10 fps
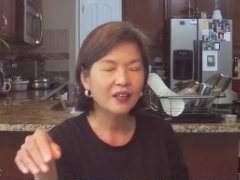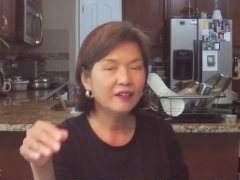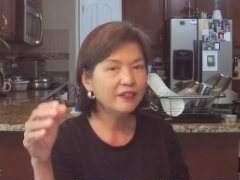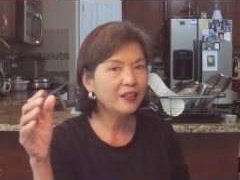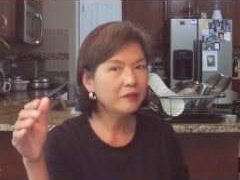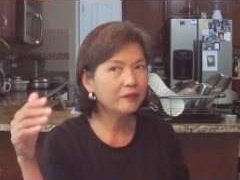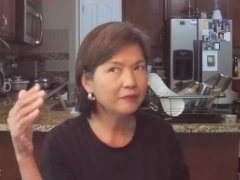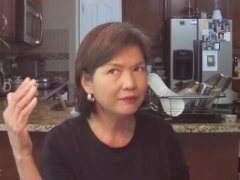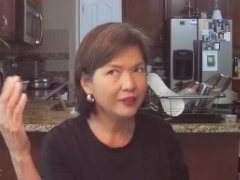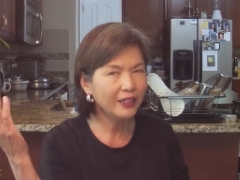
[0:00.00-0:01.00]
and then
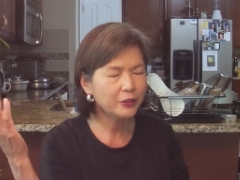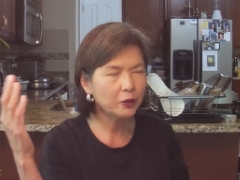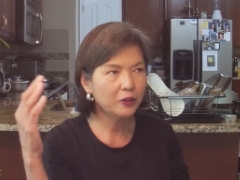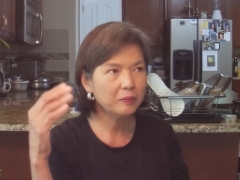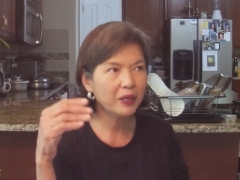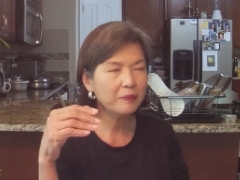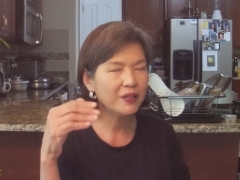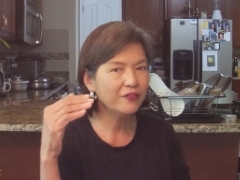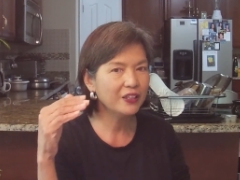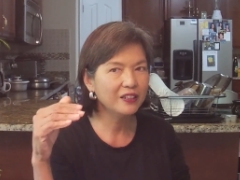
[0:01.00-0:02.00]
later on
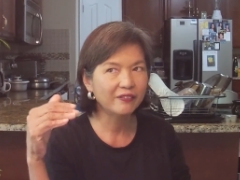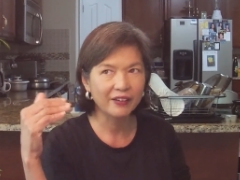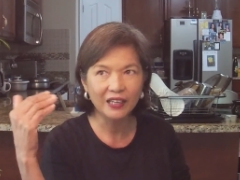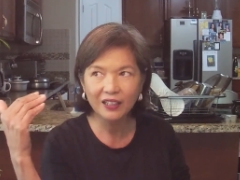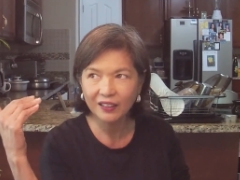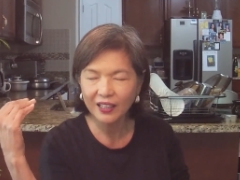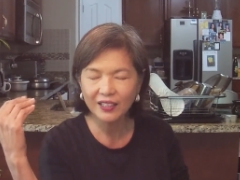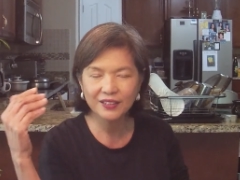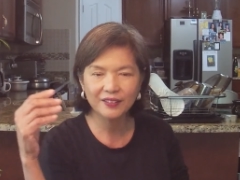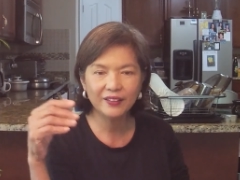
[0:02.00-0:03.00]
maybe if he really
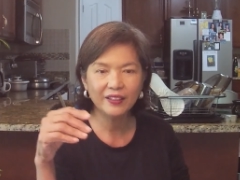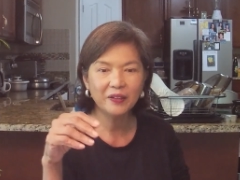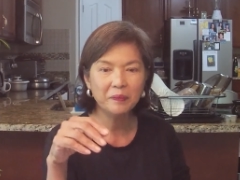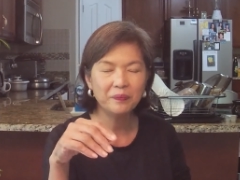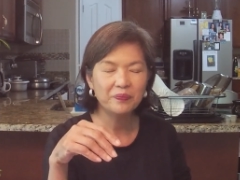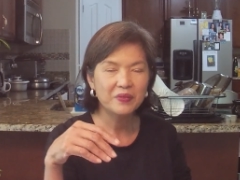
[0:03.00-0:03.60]
likes it there